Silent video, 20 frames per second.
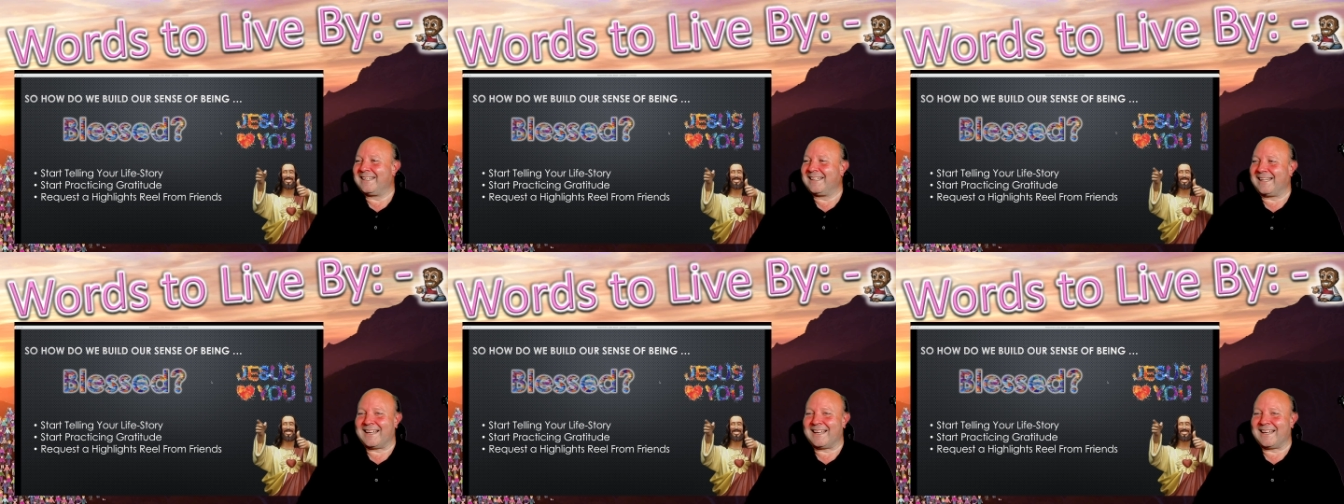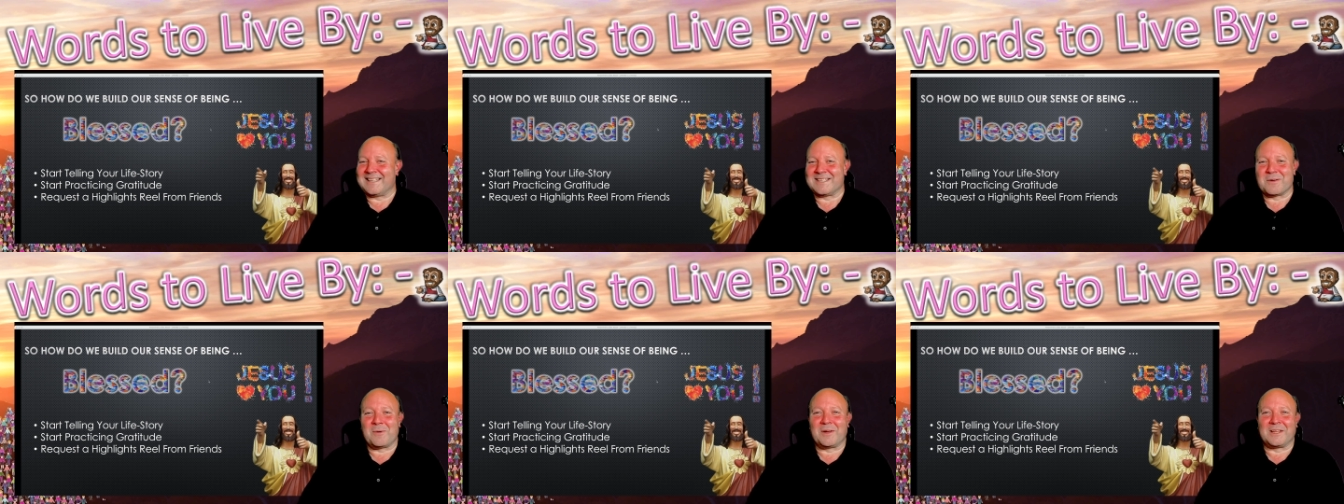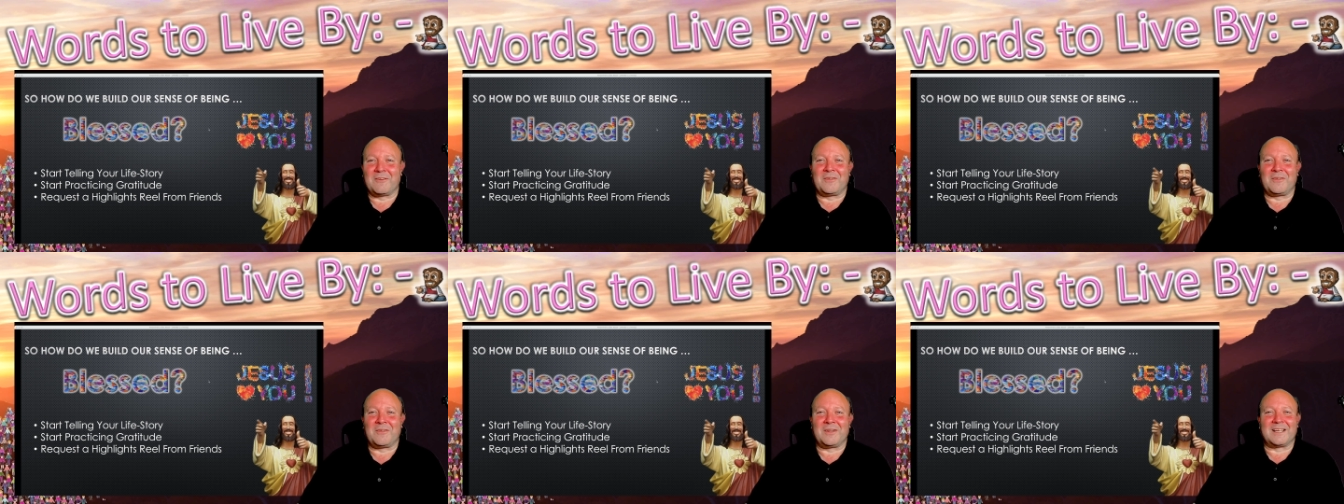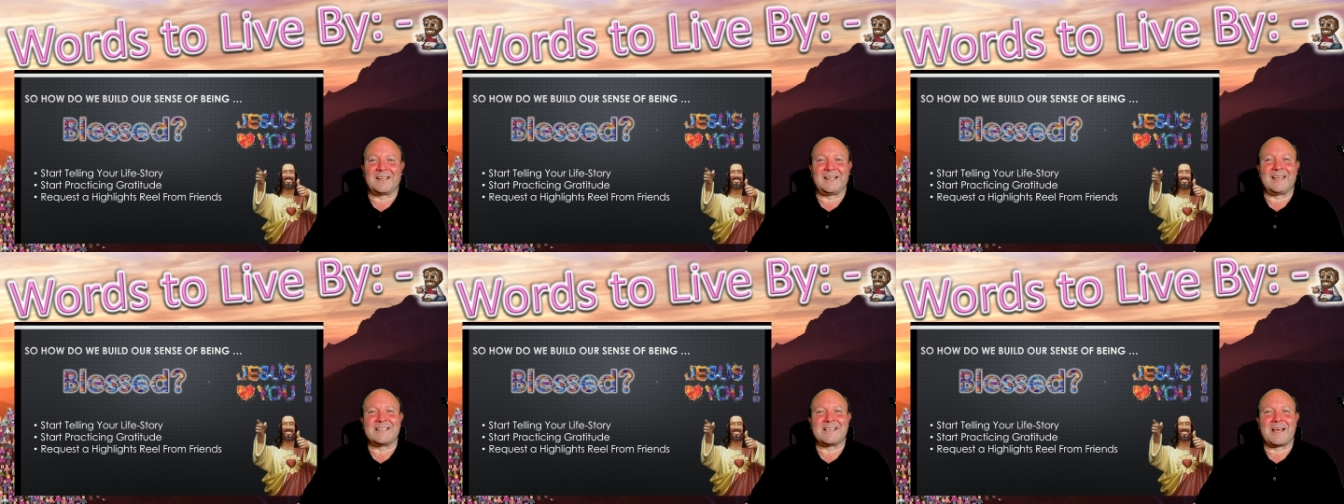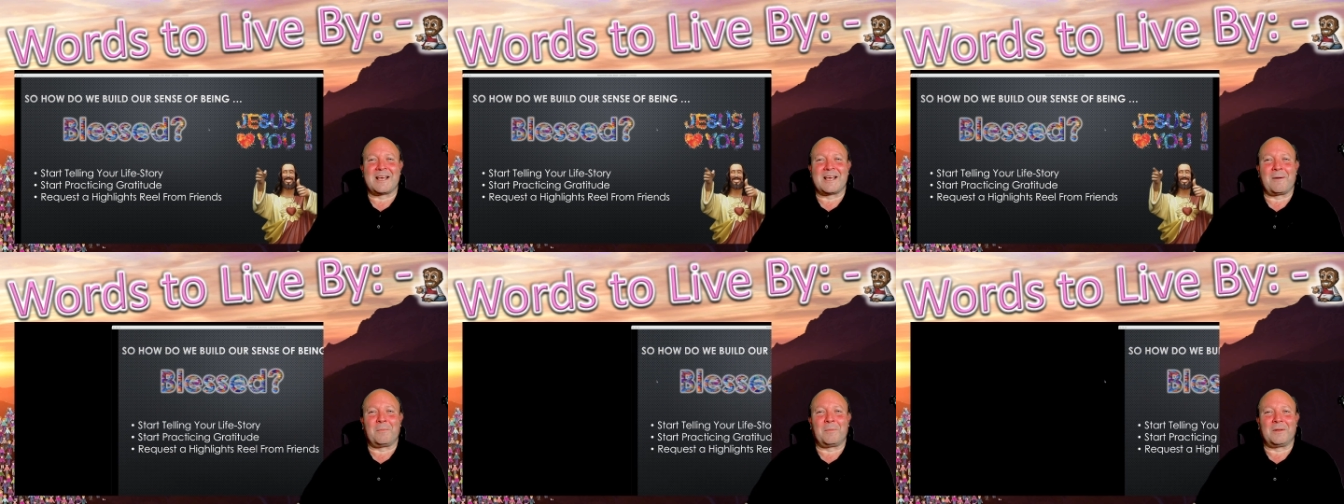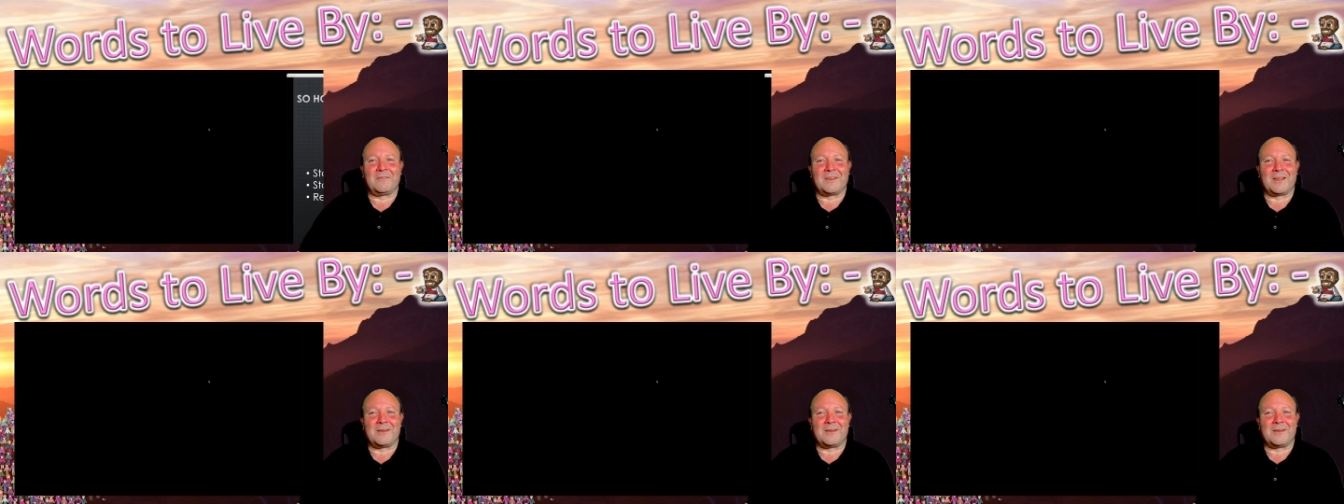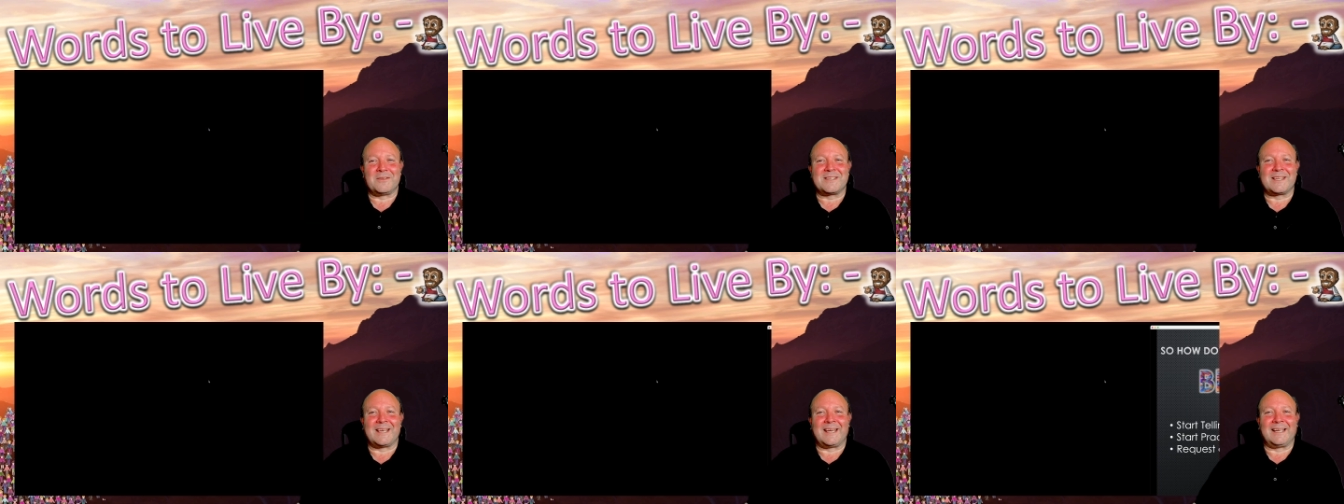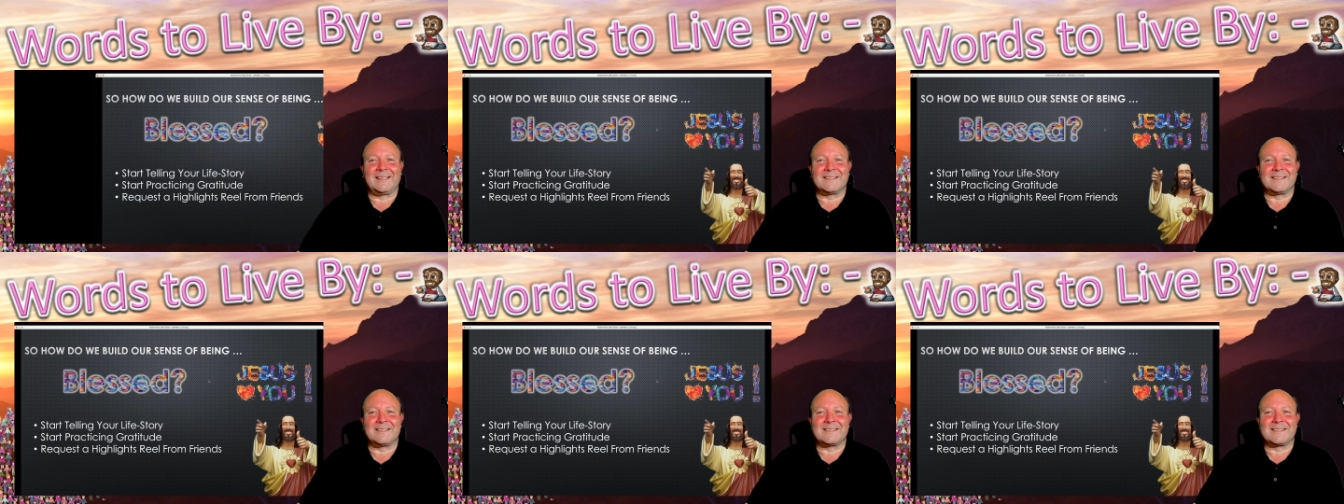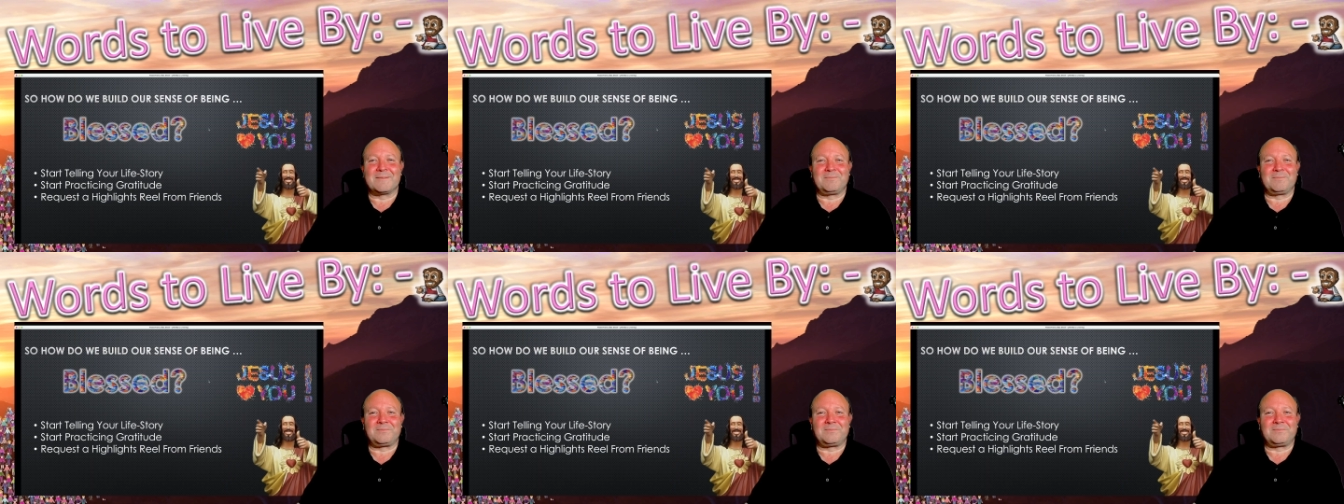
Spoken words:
as a wonderful little example of those things.